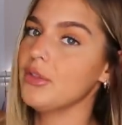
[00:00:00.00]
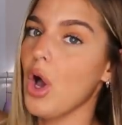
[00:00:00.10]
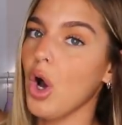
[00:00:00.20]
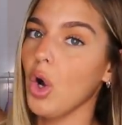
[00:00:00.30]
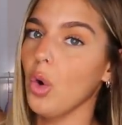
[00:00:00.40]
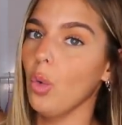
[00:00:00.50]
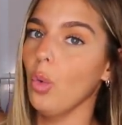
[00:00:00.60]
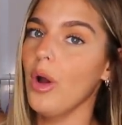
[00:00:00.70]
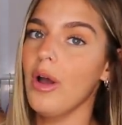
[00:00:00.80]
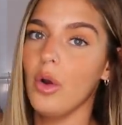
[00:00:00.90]
the
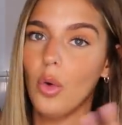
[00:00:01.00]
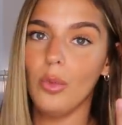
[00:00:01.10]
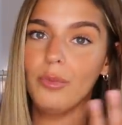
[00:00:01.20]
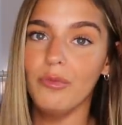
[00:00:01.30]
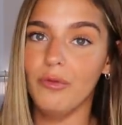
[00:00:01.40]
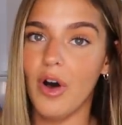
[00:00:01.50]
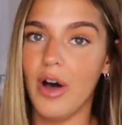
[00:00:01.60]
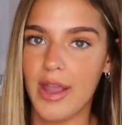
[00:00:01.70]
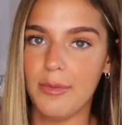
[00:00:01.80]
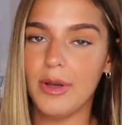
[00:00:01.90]
whole
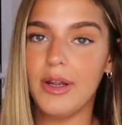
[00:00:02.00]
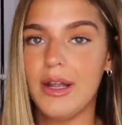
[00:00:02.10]
vibe.